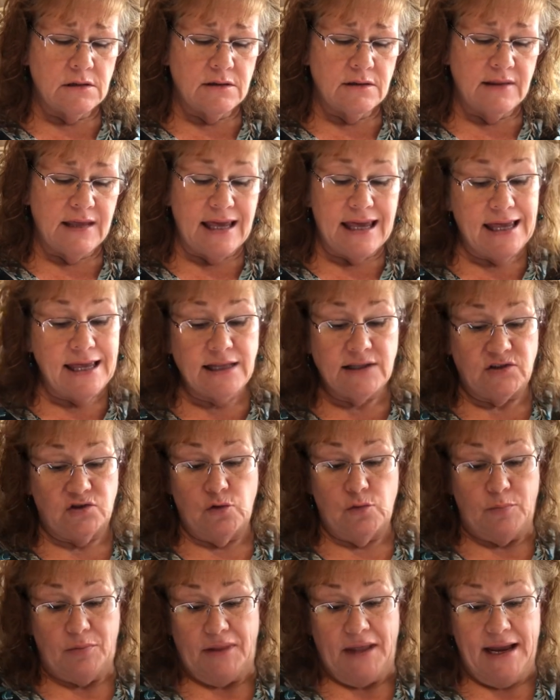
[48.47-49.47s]
The answer,
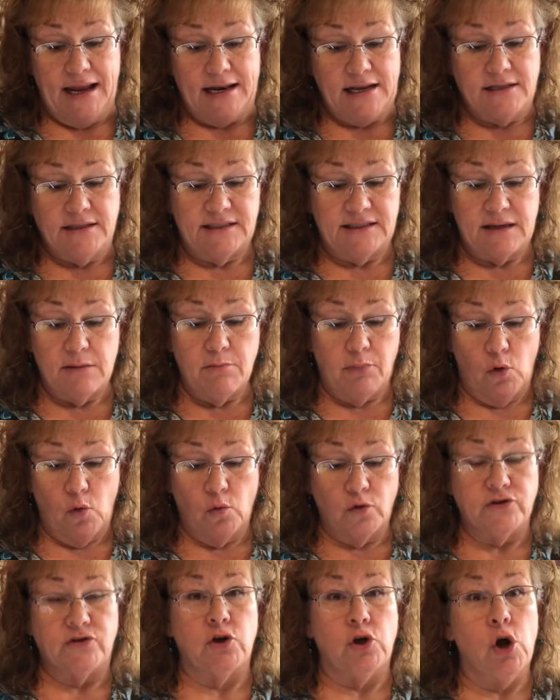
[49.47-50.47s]
plain and simple,
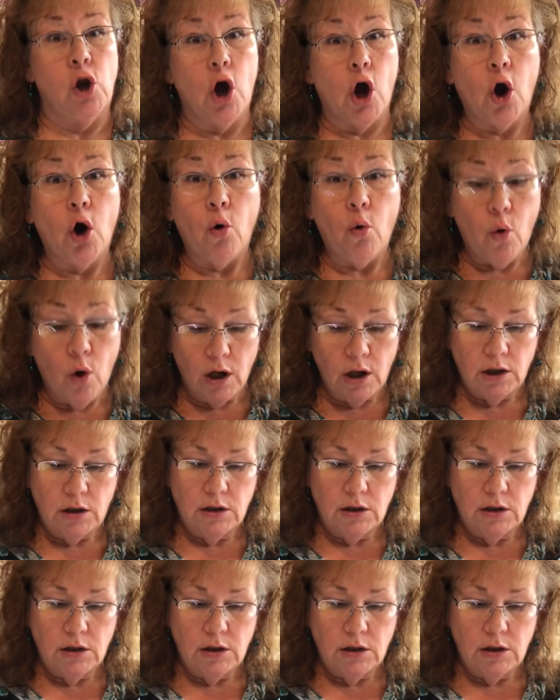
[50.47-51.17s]
was no.